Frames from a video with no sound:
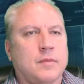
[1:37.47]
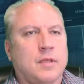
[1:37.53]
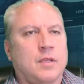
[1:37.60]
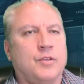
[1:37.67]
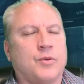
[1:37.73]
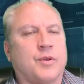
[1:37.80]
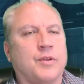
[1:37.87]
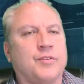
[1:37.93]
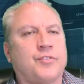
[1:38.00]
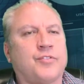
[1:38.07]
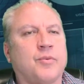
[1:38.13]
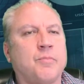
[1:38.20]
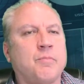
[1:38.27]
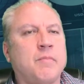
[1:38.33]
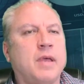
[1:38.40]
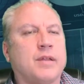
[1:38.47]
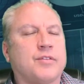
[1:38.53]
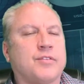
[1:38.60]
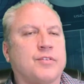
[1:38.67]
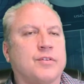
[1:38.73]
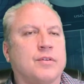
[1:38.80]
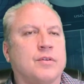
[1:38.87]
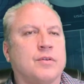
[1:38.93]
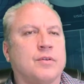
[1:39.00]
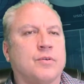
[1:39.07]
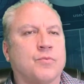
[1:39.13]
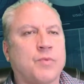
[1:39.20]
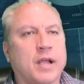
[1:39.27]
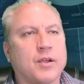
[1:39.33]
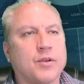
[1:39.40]
You can submit
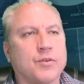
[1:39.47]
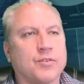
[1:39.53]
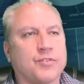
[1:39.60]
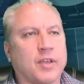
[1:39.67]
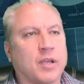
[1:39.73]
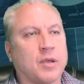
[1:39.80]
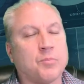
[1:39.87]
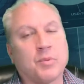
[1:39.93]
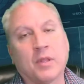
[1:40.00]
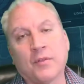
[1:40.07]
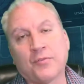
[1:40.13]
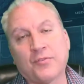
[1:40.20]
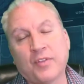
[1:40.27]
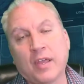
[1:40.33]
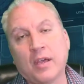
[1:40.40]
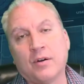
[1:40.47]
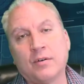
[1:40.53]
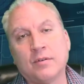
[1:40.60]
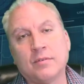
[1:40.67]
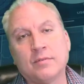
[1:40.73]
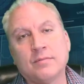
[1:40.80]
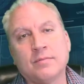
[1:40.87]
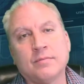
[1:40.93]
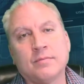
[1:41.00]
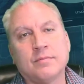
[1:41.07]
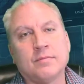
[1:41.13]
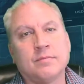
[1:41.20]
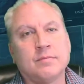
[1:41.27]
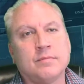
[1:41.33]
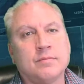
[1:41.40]
records like a bill of sale,
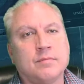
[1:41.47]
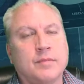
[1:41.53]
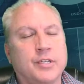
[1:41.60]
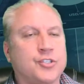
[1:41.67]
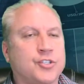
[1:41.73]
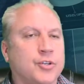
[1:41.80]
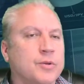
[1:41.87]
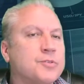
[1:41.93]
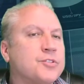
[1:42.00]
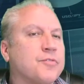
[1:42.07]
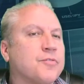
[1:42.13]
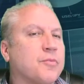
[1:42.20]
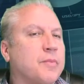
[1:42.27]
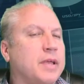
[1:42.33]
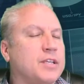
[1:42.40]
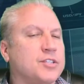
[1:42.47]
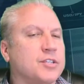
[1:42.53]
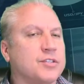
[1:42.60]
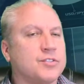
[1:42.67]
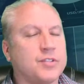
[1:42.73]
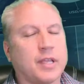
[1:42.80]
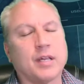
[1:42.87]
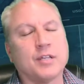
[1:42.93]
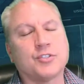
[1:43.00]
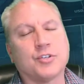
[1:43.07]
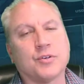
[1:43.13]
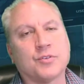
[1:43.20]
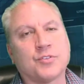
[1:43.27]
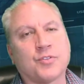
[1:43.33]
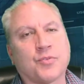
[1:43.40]
insurance information,
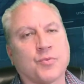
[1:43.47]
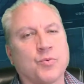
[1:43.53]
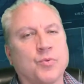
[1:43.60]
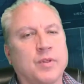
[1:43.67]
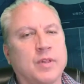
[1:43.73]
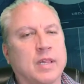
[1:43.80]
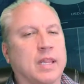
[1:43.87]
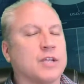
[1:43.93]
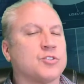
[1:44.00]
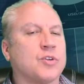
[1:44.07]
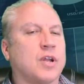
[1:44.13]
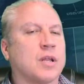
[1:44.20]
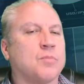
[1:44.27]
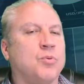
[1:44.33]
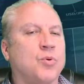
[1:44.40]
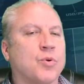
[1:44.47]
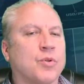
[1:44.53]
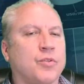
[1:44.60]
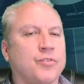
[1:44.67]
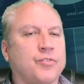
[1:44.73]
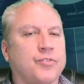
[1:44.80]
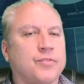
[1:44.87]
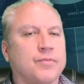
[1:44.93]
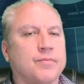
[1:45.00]
signatures through electronic portals.